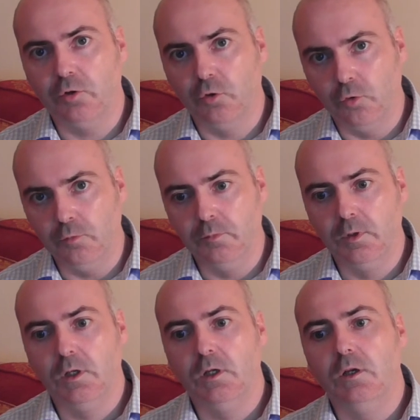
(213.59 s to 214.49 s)

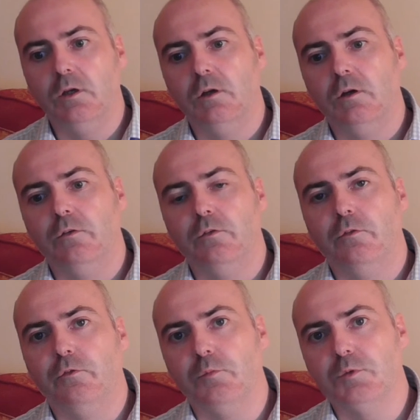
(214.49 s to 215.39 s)
home
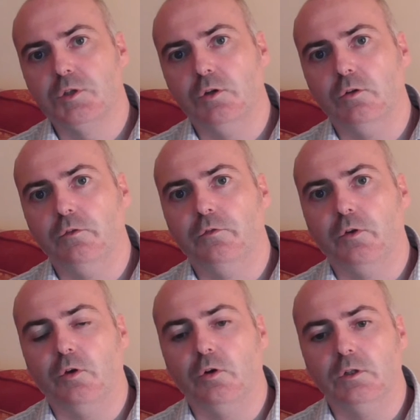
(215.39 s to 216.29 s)
from school
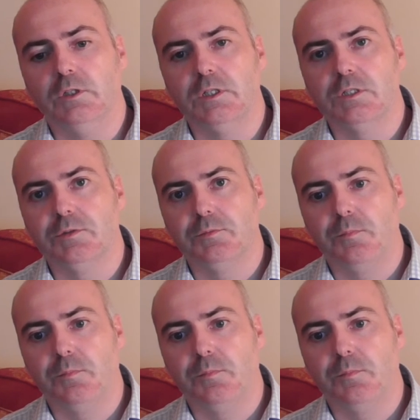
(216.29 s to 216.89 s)
for the holidays?